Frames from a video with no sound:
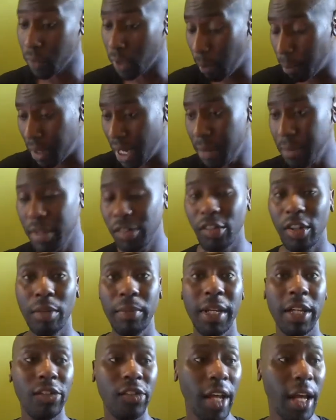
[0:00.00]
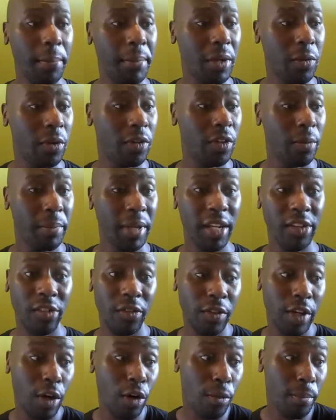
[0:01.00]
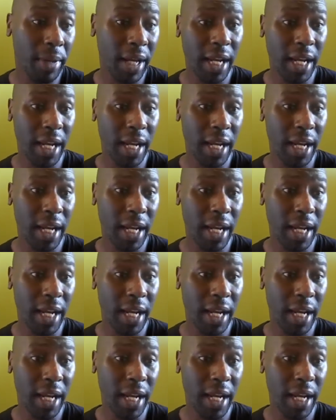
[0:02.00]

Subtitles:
A baby's going to be as happy with a piece of gold